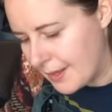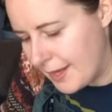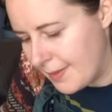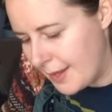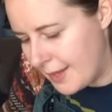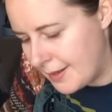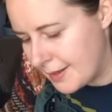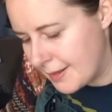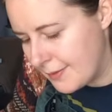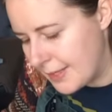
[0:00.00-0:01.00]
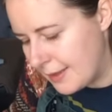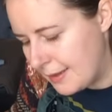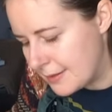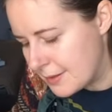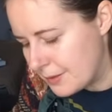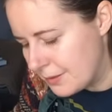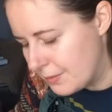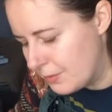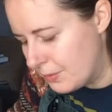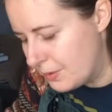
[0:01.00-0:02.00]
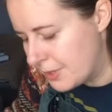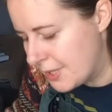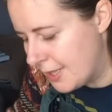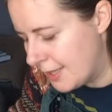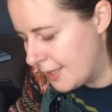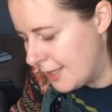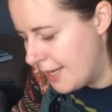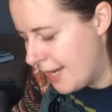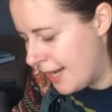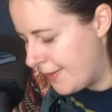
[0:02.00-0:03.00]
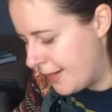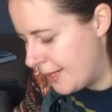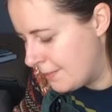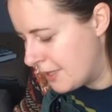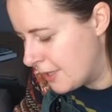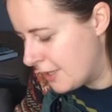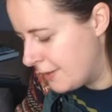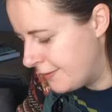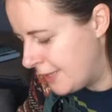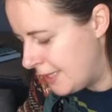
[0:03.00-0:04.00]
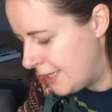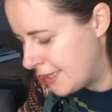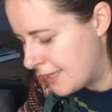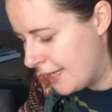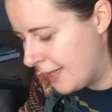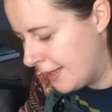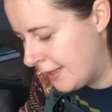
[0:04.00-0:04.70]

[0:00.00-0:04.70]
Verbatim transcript: and then give it a little water, and then I am going to cover these